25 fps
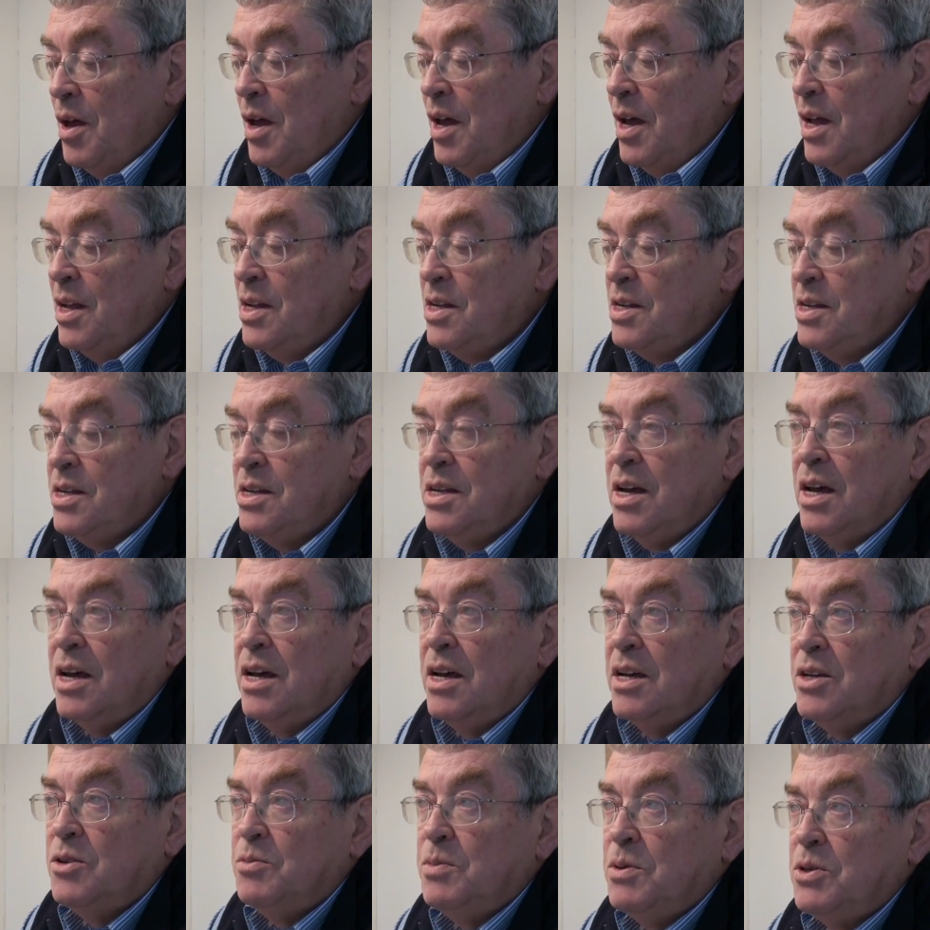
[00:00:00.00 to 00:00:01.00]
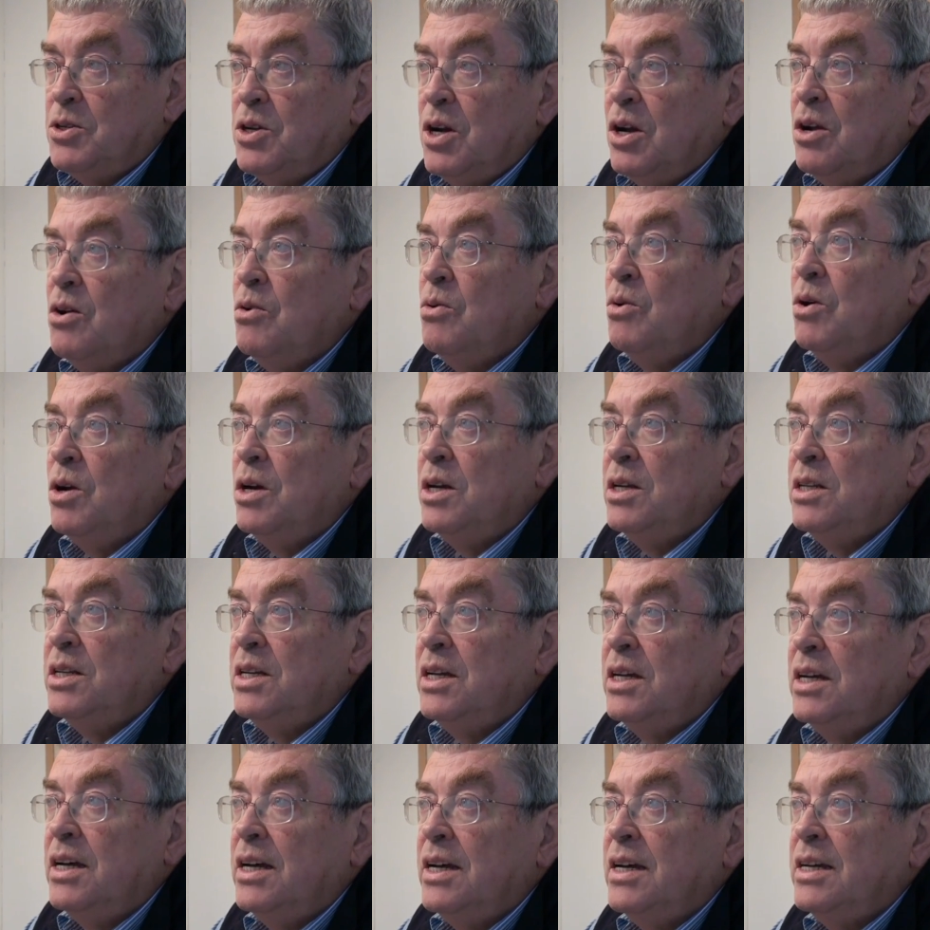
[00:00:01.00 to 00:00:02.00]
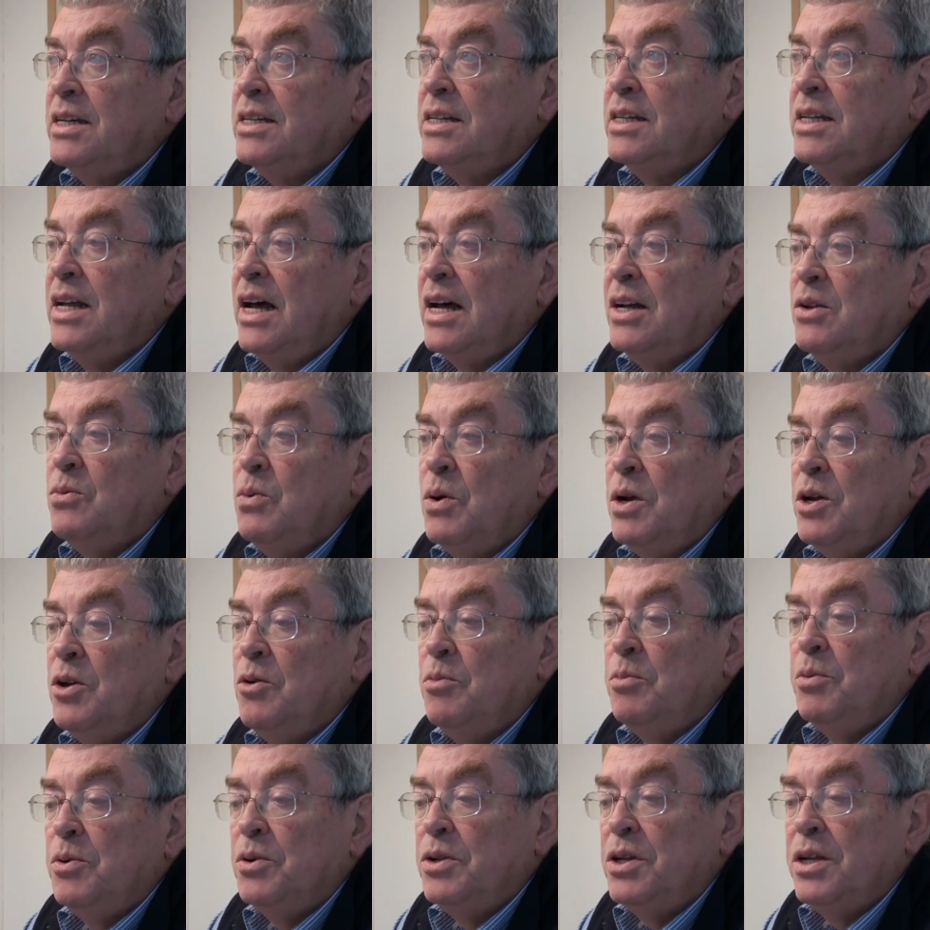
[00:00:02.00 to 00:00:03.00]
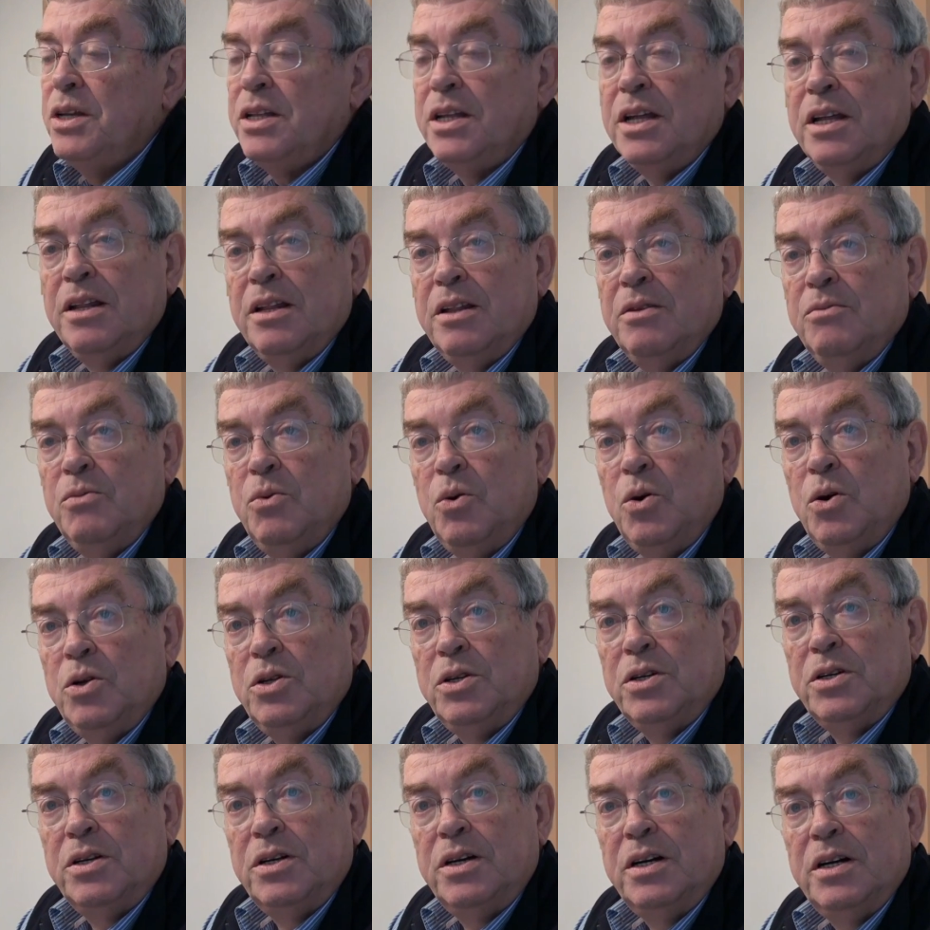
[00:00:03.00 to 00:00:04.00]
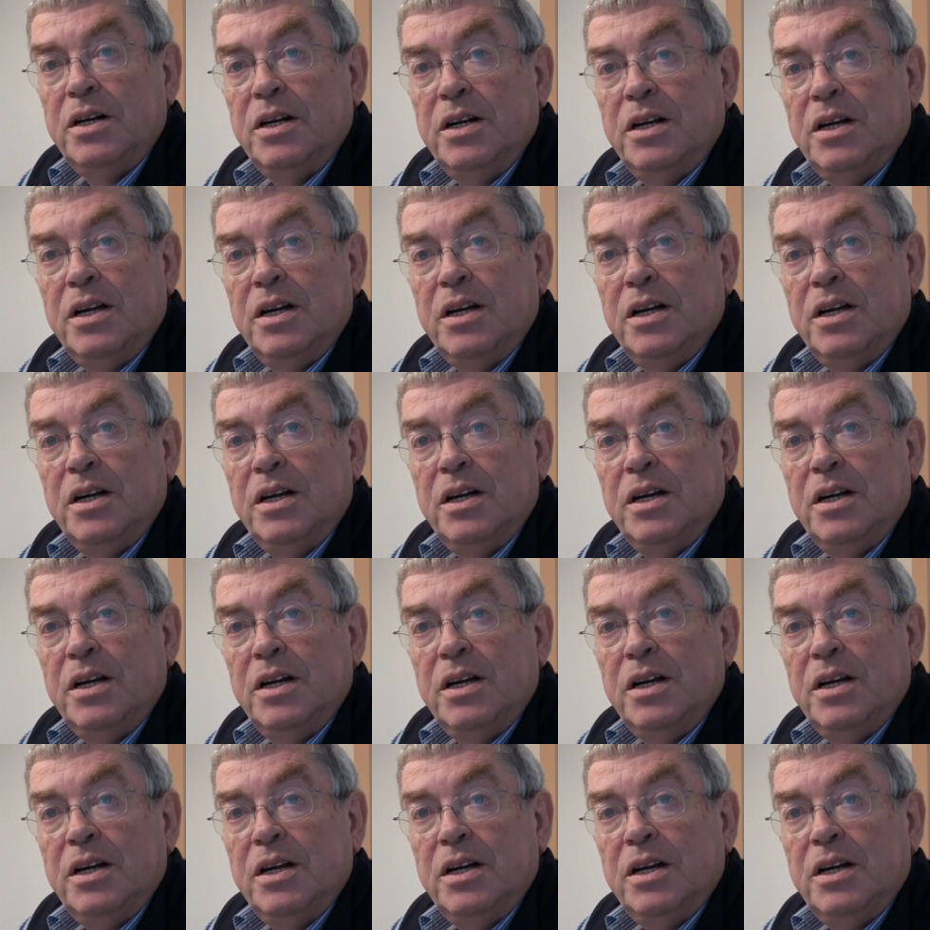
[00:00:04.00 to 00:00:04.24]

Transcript: Its special quality is that when you put it in water,